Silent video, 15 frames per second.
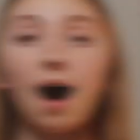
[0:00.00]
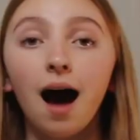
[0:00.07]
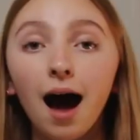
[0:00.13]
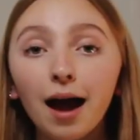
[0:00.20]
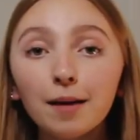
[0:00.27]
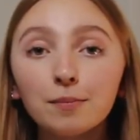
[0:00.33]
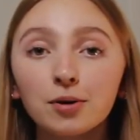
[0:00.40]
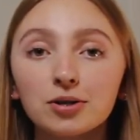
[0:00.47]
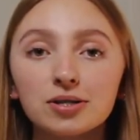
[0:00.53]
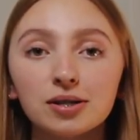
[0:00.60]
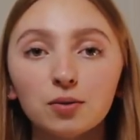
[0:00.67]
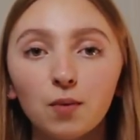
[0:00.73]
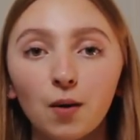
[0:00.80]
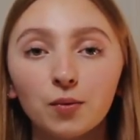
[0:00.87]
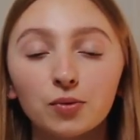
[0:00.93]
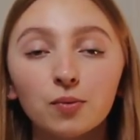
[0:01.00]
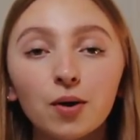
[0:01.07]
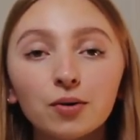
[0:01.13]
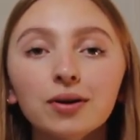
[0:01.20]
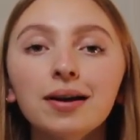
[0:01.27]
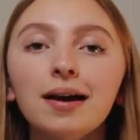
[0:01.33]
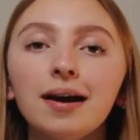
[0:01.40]
I personally went with
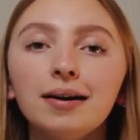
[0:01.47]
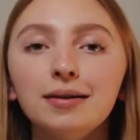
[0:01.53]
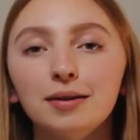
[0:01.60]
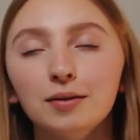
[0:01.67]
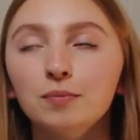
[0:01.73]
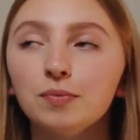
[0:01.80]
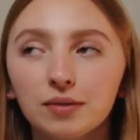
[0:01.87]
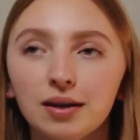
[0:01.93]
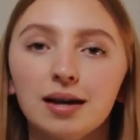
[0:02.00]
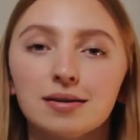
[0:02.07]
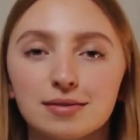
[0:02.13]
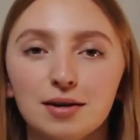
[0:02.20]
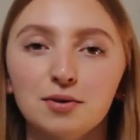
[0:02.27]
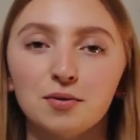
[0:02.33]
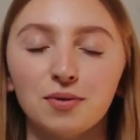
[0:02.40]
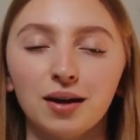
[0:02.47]
Rotary, and yes, I do